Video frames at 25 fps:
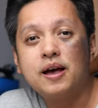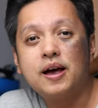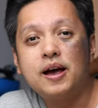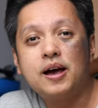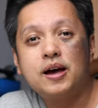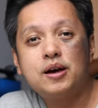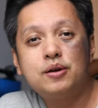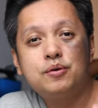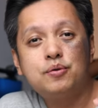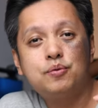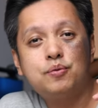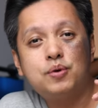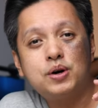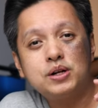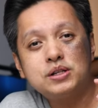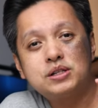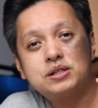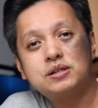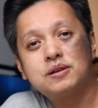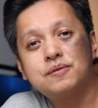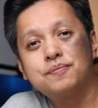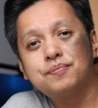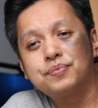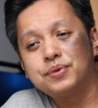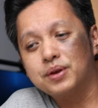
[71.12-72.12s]
And
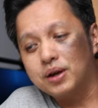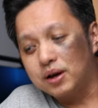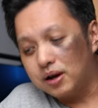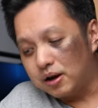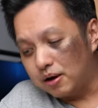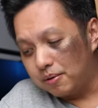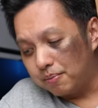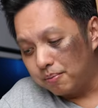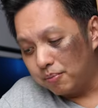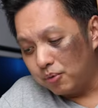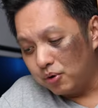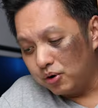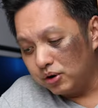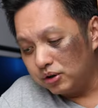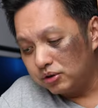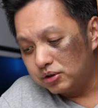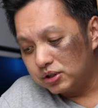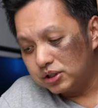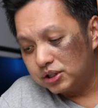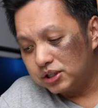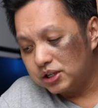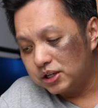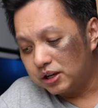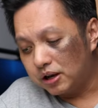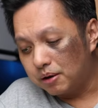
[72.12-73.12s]
what's uh, more
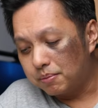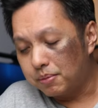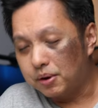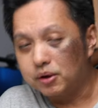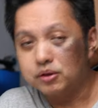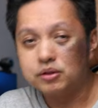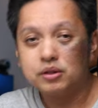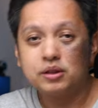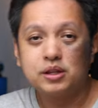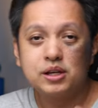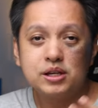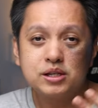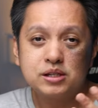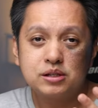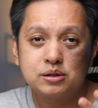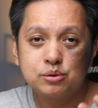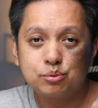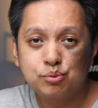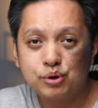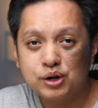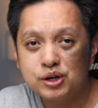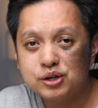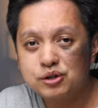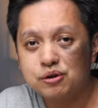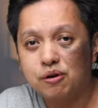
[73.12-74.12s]
interesting about this
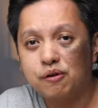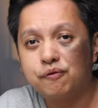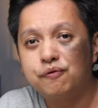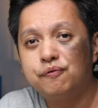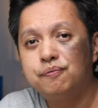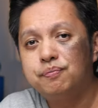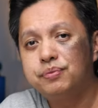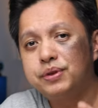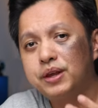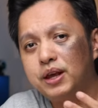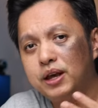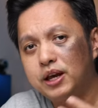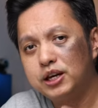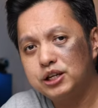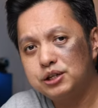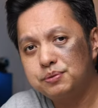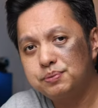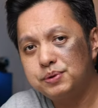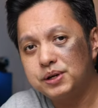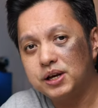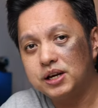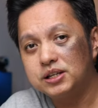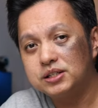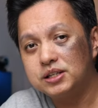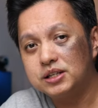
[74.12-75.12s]
range of
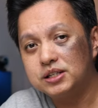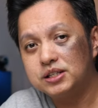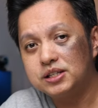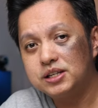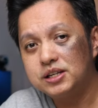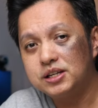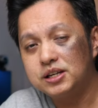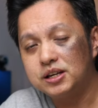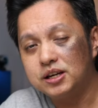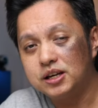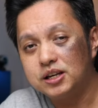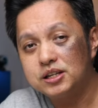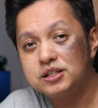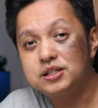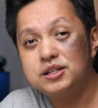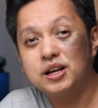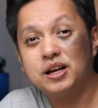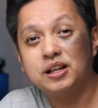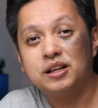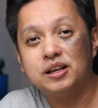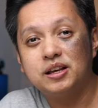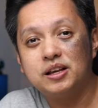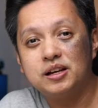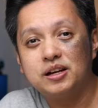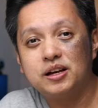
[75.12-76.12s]
HP SSD is
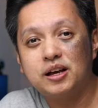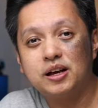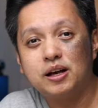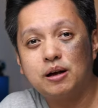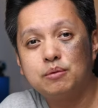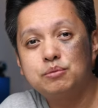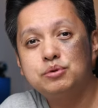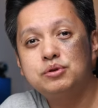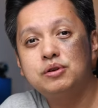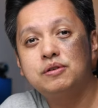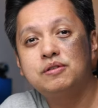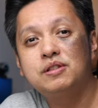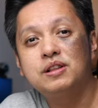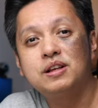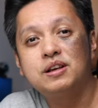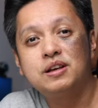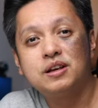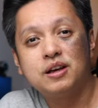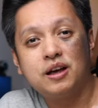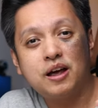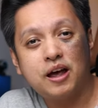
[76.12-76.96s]
that it comes with